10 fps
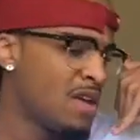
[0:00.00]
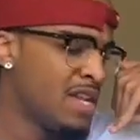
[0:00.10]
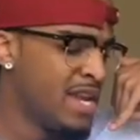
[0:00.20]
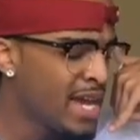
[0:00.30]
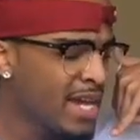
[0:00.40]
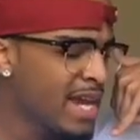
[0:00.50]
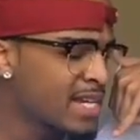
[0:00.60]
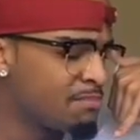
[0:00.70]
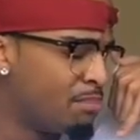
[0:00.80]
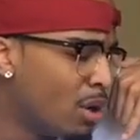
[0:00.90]
nigga,
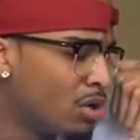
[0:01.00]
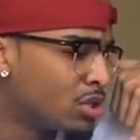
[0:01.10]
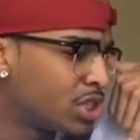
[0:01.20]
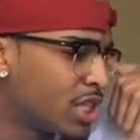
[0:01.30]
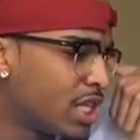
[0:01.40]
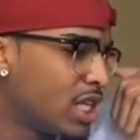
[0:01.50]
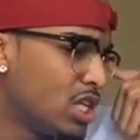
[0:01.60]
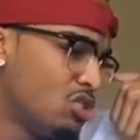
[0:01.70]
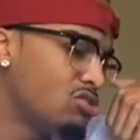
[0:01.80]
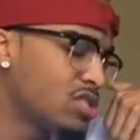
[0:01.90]
that's bullshit.
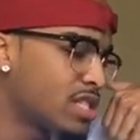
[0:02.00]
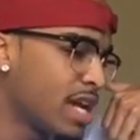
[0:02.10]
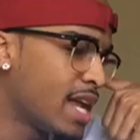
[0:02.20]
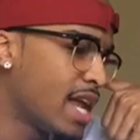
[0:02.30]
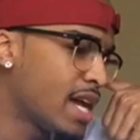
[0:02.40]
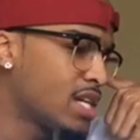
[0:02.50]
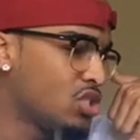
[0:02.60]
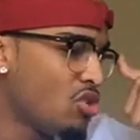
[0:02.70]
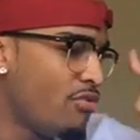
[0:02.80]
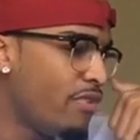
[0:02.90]
You just saying that
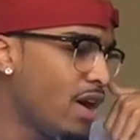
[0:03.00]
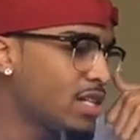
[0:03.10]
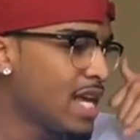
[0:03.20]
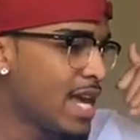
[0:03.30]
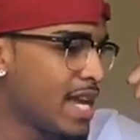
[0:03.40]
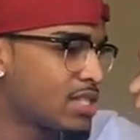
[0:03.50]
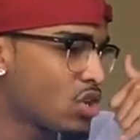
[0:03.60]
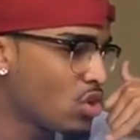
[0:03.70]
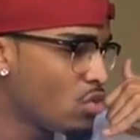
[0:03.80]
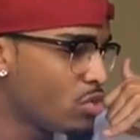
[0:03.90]
because you fucked, and that's
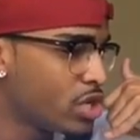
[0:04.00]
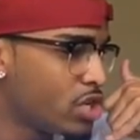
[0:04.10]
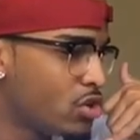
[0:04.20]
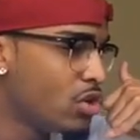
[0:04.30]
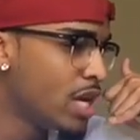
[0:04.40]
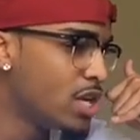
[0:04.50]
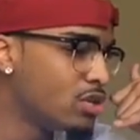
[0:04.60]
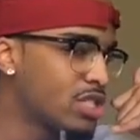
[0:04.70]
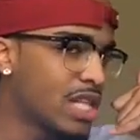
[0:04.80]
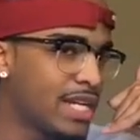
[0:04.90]
all you want to do? You
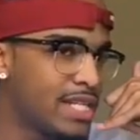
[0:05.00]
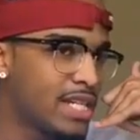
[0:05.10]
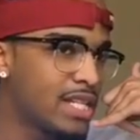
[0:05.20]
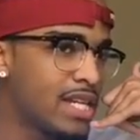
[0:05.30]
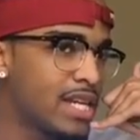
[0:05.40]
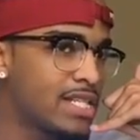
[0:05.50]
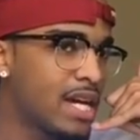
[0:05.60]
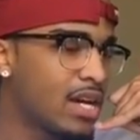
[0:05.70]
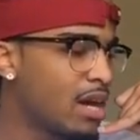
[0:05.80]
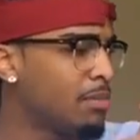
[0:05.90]
just like these other niggas
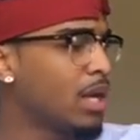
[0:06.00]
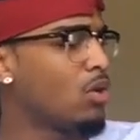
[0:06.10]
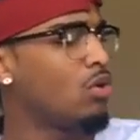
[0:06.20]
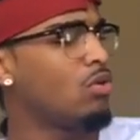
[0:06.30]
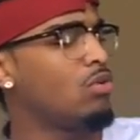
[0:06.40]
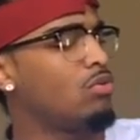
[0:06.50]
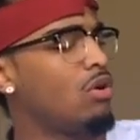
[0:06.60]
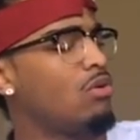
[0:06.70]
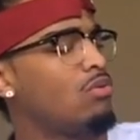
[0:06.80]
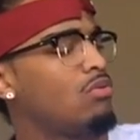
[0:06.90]
out here? I'm like,
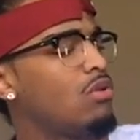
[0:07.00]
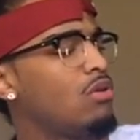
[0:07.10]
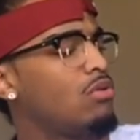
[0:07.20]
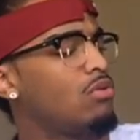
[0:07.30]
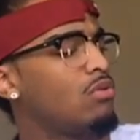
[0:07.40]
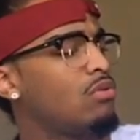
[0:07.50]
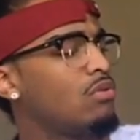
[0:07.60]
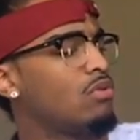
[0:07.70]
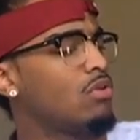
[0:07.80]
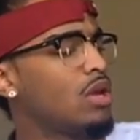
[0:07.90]
whoa.
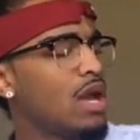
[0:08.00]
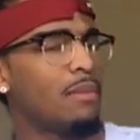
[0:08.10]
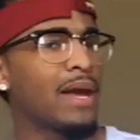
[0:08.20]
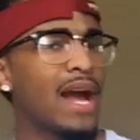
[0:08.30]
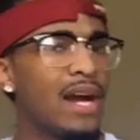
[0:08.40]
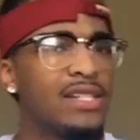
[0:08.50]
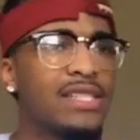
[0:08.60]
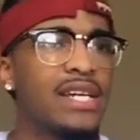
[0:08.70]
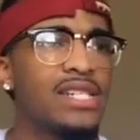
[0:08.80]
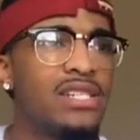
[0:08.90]
I'm like, I
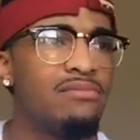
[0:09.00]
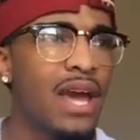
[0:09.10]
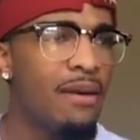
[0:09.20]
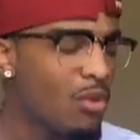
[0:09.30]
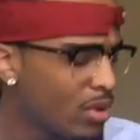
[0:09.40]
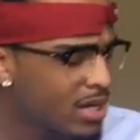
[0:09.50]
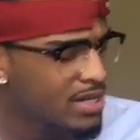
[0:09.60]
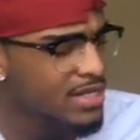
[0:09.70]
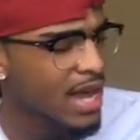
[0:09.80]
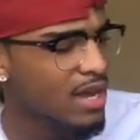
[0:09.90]
understand that she's mad, but where did
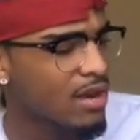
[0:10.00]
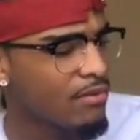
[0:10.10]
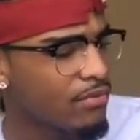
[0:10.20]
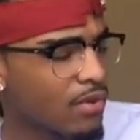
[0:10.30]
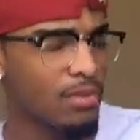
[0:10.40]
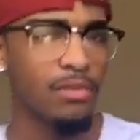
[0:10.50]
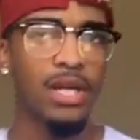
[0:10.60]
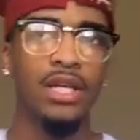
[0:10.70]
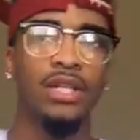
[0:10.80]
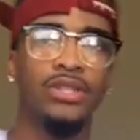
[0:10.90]
this side come from?
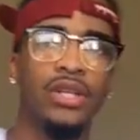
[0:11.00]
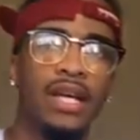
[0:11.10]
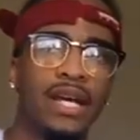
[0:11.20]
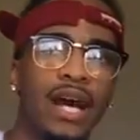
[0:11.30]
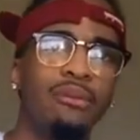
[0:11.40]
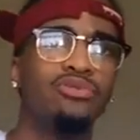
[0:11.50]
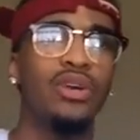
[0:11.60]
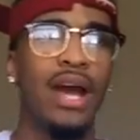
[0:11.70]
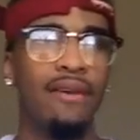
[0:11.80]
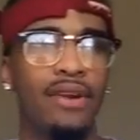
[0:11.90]
So then I'm
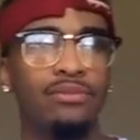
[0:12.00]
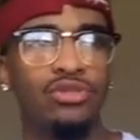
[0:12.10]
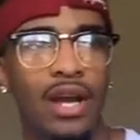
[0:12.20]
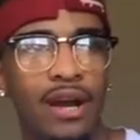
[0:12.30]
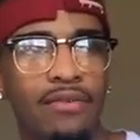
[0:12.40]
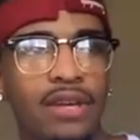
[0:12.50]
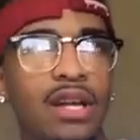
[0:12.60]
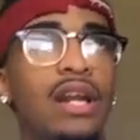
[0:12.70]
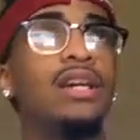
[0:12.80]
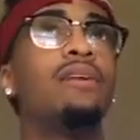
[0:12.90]
driving,
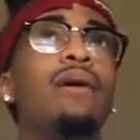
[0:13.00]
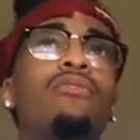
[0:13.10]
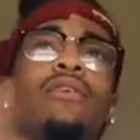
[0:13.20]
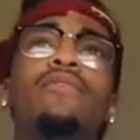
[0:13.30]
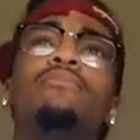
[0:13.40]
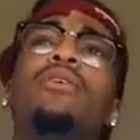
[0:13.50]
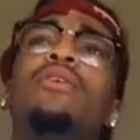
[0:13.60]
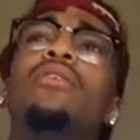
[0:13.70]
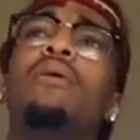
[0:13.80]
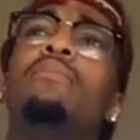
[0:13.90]
and I look in my rearview
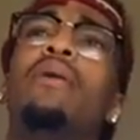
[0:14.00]
mirror. I'm